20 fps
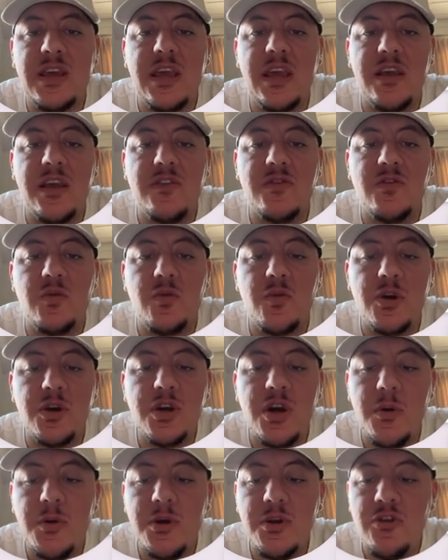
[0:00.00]
is we're
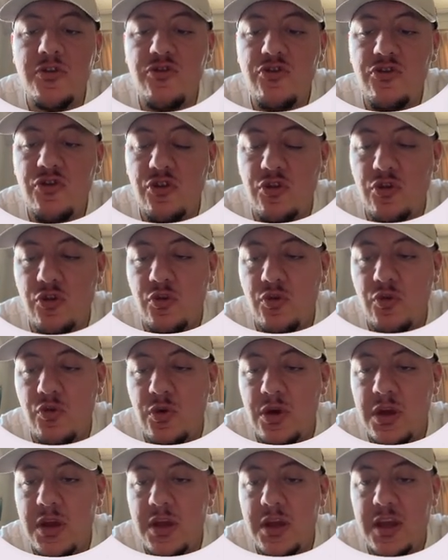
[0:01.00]
going to
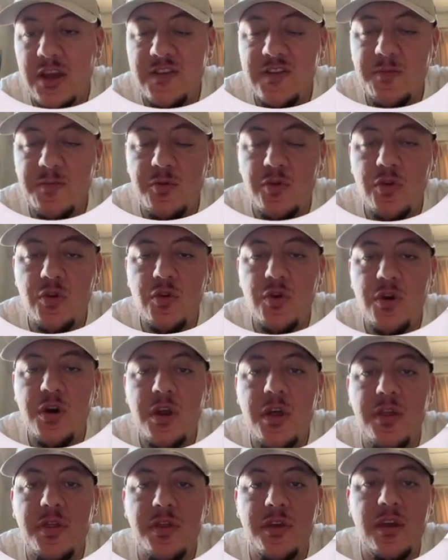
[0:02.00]
explore
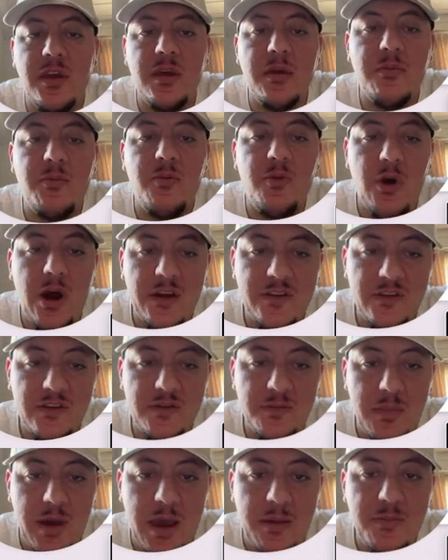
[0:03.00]
the
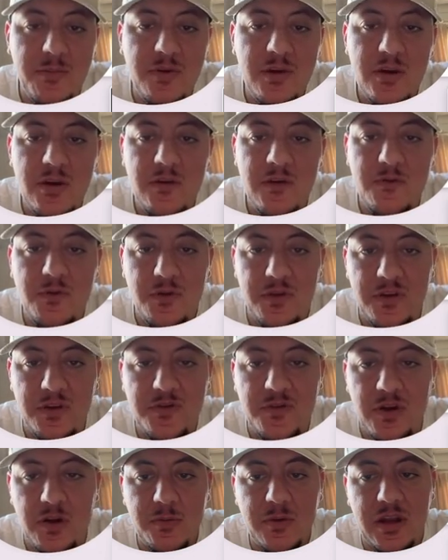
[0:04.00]
process map for this
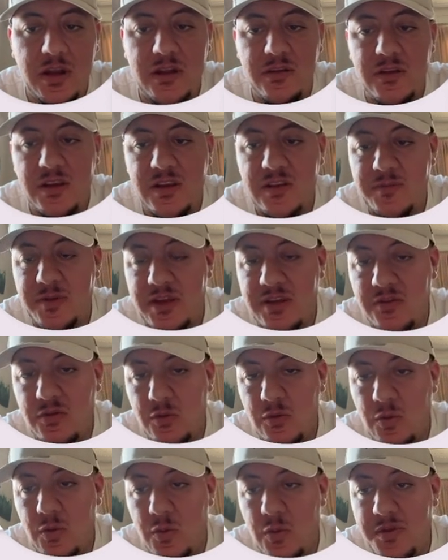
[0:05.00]
funnel. I'm going to explain to
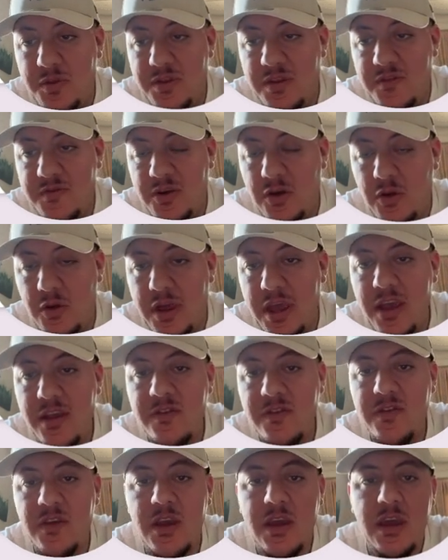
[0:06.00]
you what this funnel
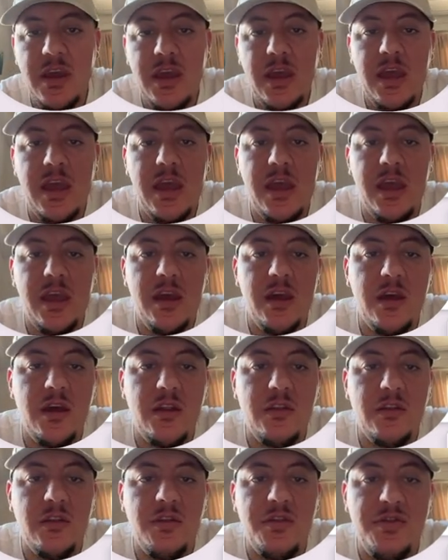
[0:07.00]
is,
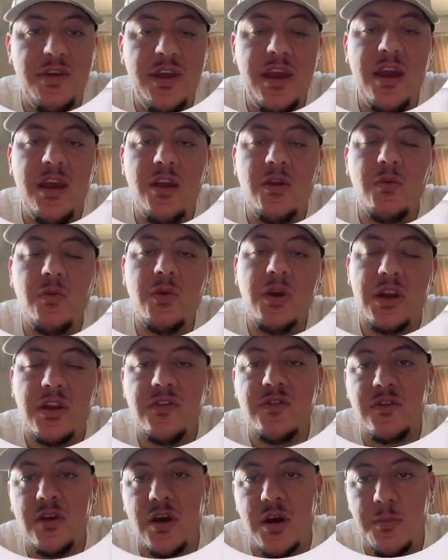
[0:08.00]
and then we're going to
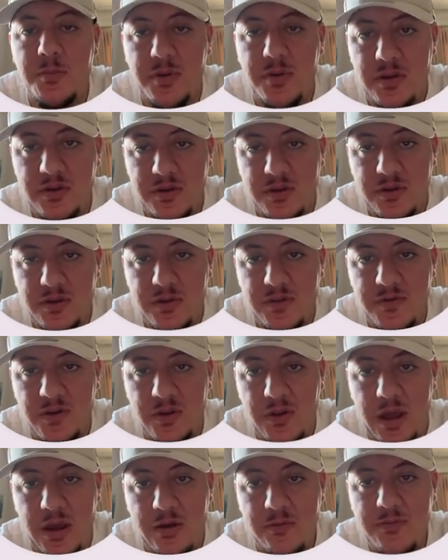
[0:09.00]
start building this
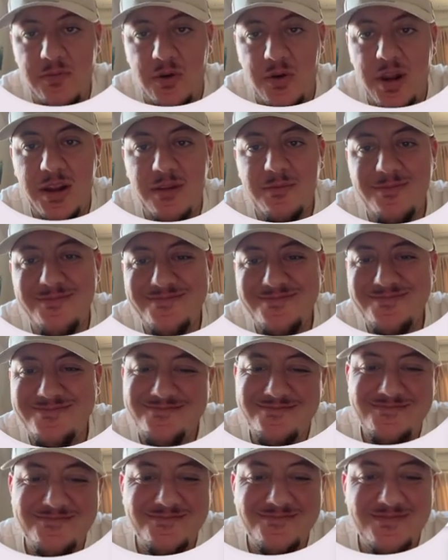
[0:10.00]
funnel out. All right,
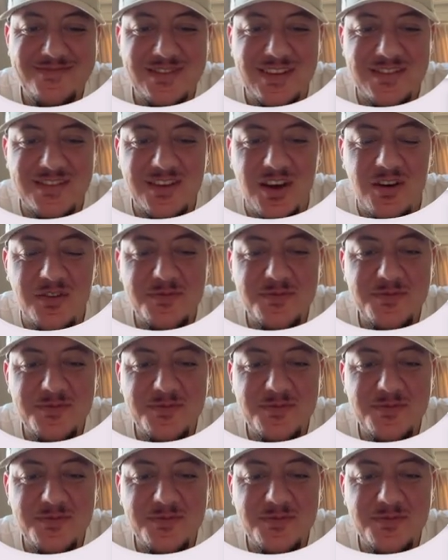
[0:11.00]
let's go.